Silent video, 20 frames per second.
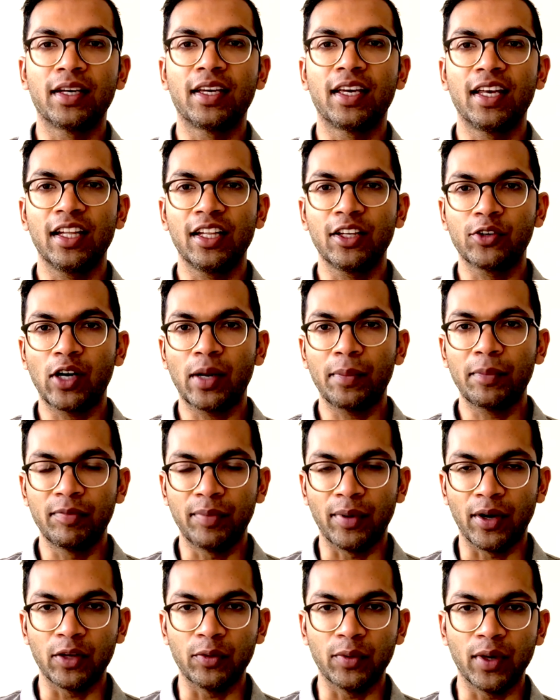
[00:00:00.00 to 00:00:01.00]
kilogram of
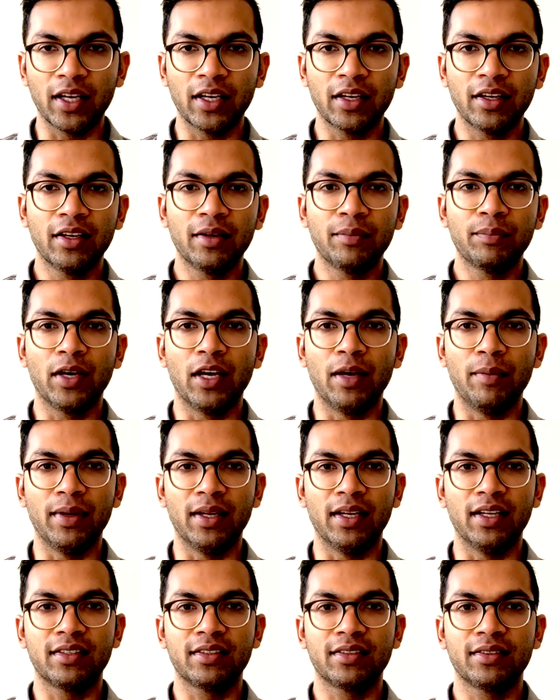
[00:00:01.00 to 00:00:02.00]
body weight per
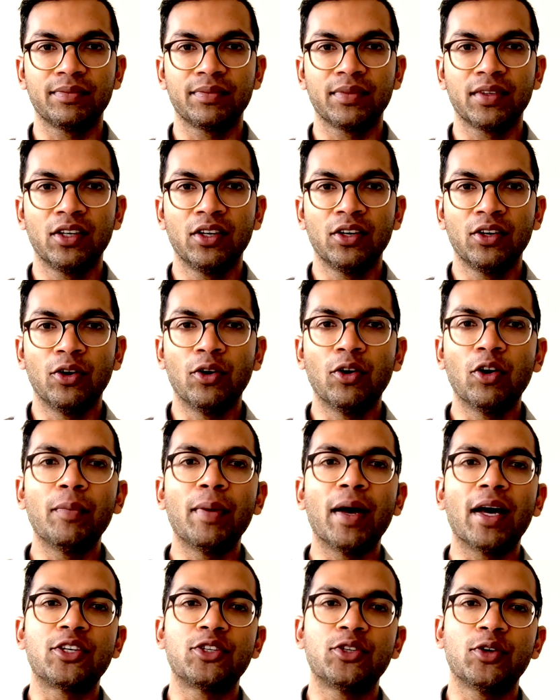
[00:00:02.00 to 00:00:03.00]
minute, or
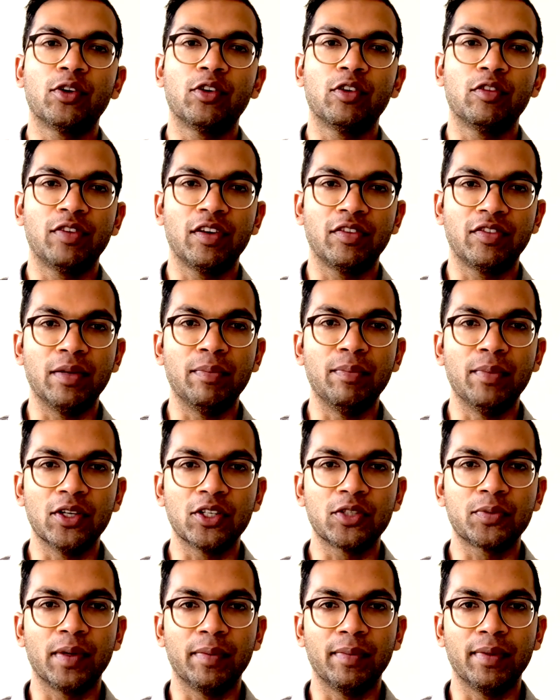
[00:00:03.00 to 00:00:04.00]
about 250
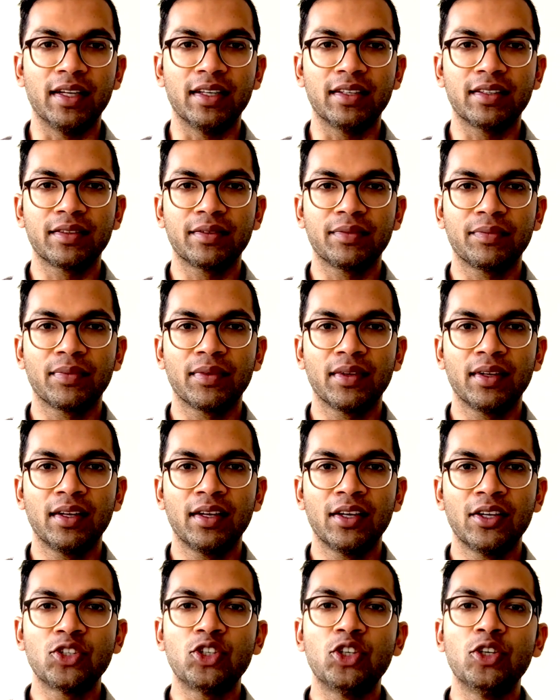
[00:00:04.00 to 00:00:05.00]
mils per minute.
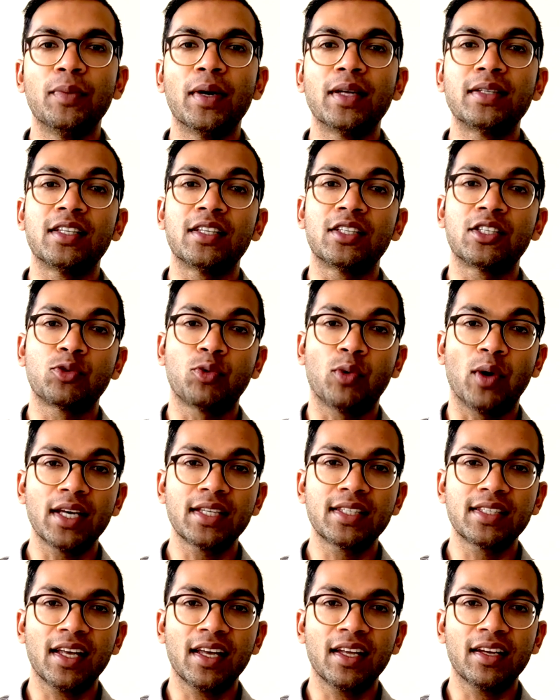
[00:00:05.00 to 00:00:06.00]
2 Mets is
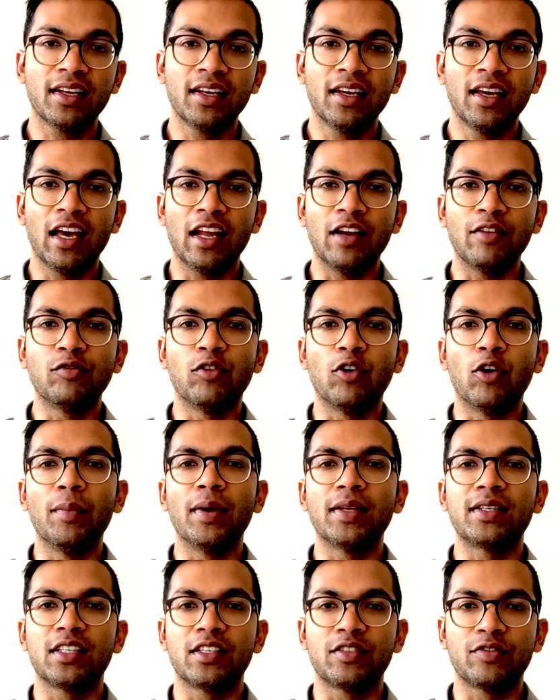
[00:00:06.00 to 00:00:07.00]
twice that, and 4
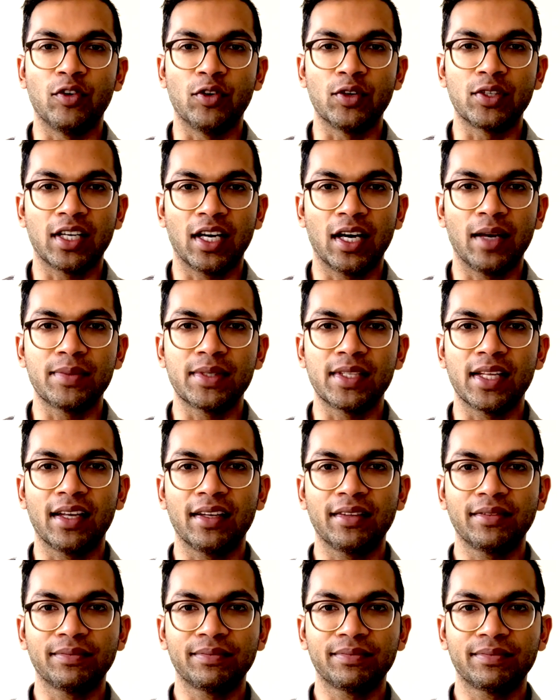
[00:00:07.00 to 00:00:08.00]
Mets is 4 times that.
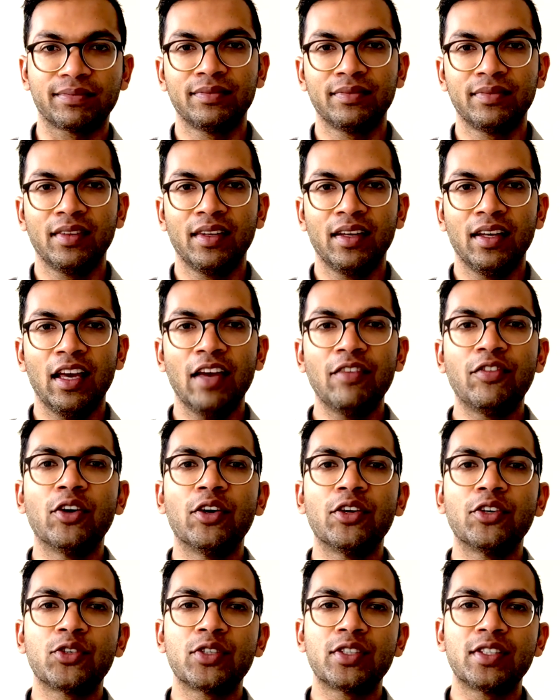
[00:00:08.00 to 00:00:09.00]
If you're
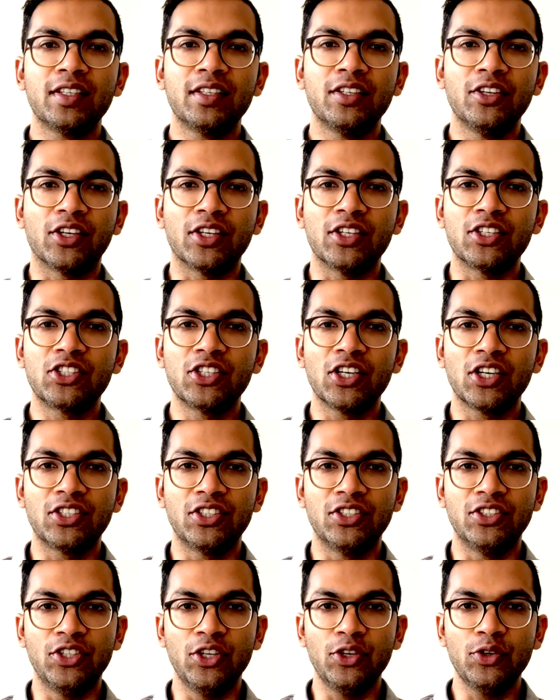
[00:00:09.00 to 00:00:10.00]
interested, you can search
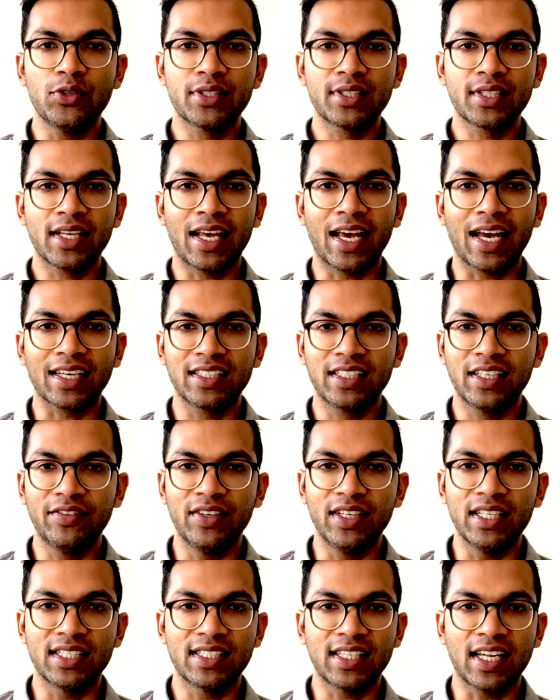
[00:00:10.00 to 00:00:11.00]
Duke's
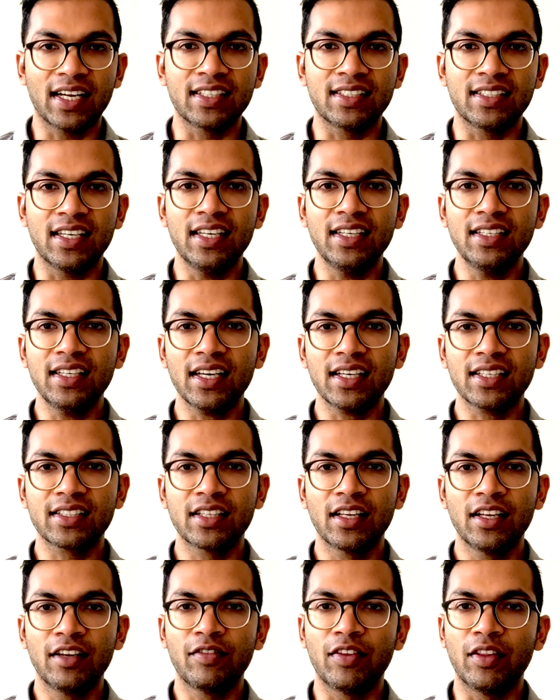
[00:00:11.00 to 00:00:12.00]
Activity Status Index
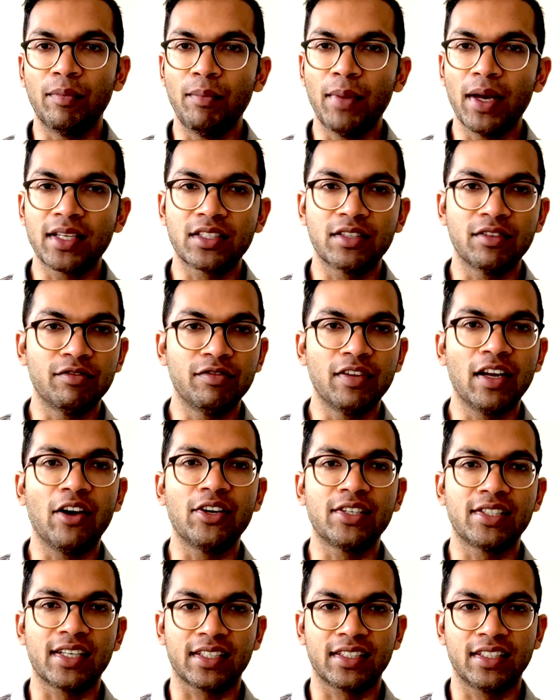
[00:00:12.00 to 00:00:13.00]
for the METs of
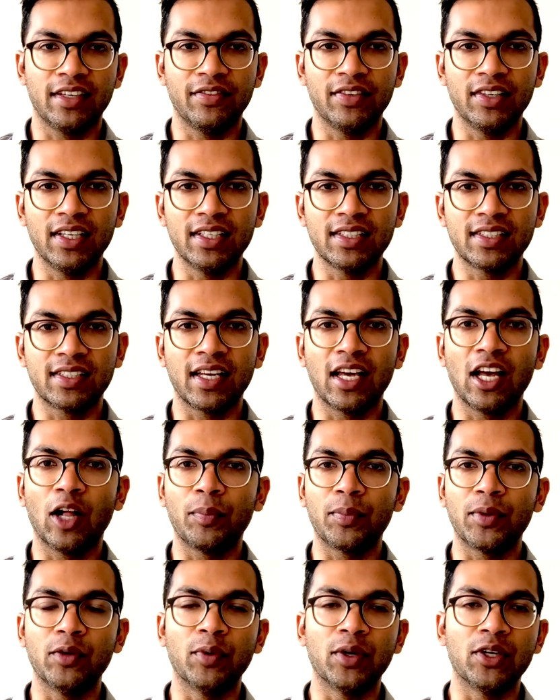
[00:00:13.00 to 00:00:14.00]
various activities to
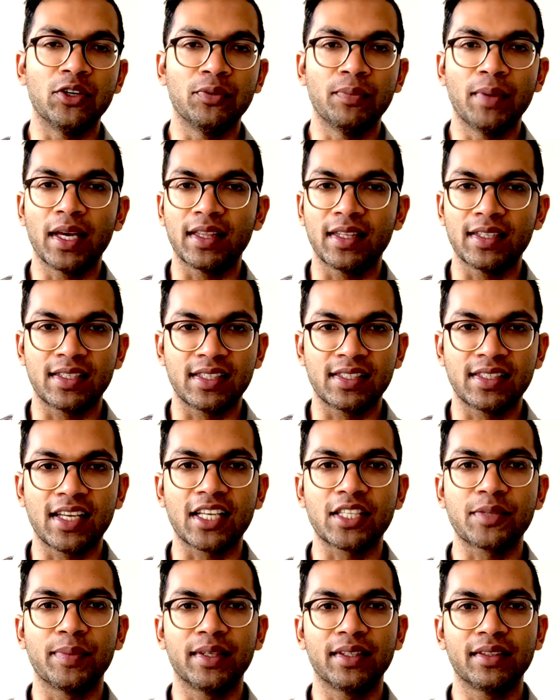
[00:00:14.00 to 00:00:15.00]
help you when you make this
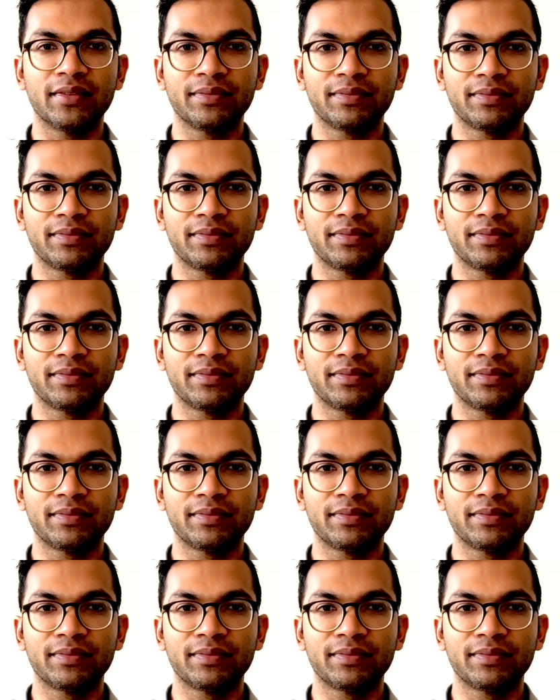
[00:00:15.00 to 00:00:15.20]
assessment.